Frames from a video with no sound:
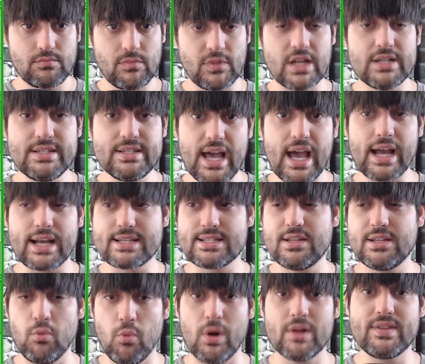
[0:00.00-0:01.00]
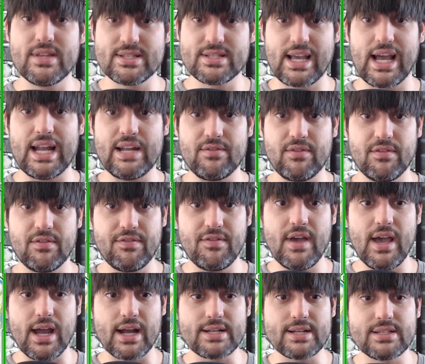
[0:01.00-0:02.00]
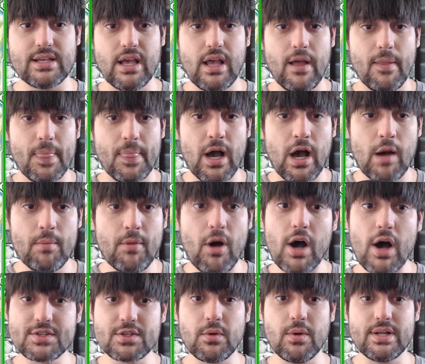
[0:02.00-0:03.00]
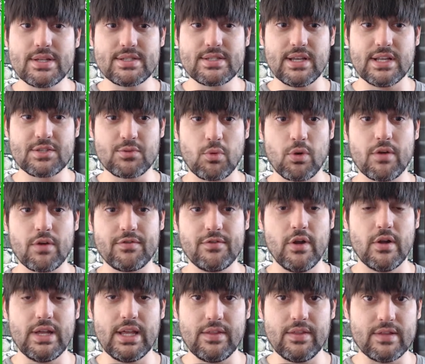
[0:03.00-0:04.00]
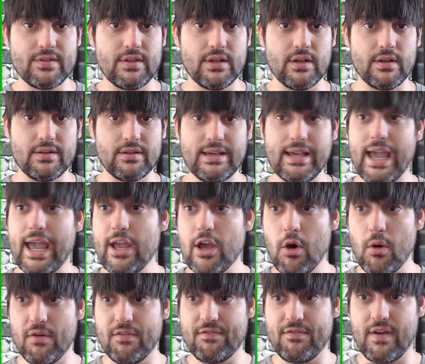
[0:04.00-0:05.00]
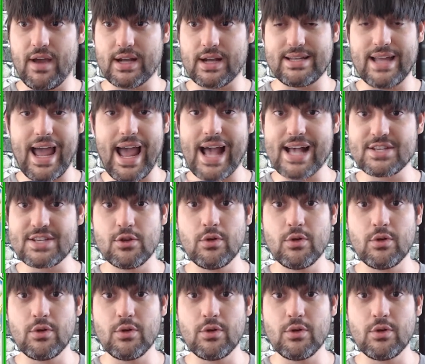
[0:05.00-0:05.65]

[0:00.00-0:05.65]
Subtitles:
decks that want this kind of effect. Also, it's worth noting that the KO effect has no